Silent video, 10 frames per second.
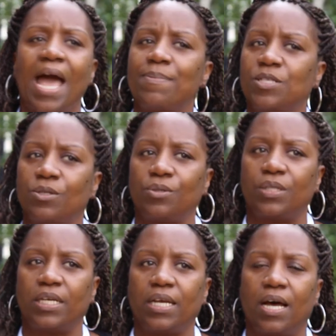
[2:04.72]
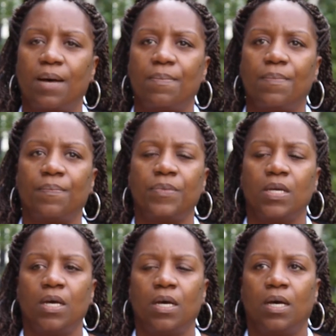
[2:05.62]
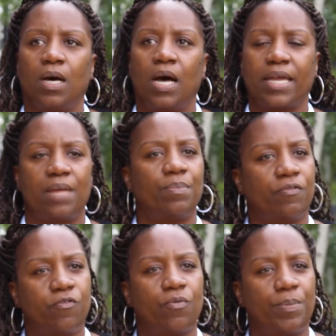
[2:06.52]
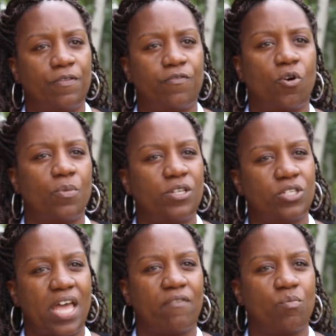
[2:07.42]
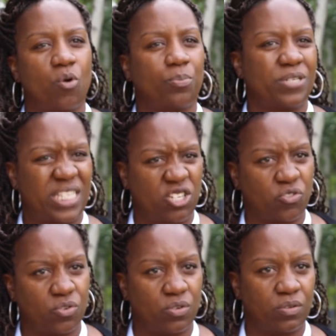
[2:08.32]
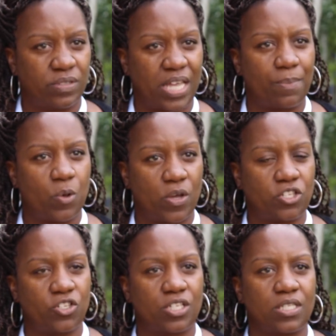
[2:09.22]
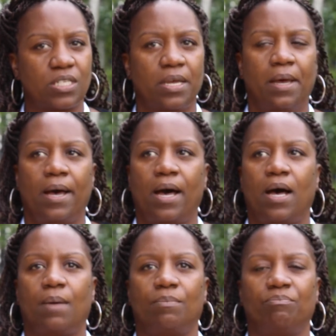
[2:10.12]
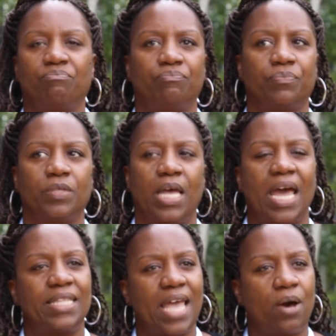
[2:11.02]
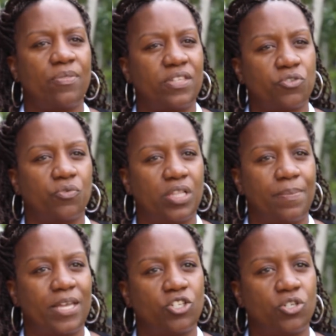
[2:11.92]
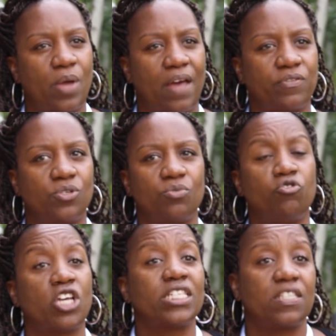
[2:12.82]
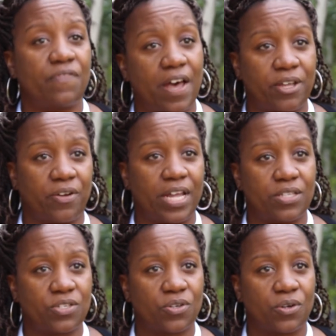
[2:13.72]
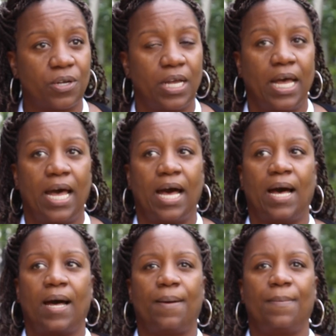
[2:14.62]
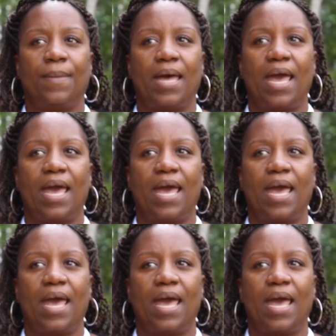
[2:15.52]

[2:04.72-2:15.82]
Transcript: Absolutely. Um, again, bef before we used to have more procedural type questions, um, and now this really makes you have to justify your answer. Um,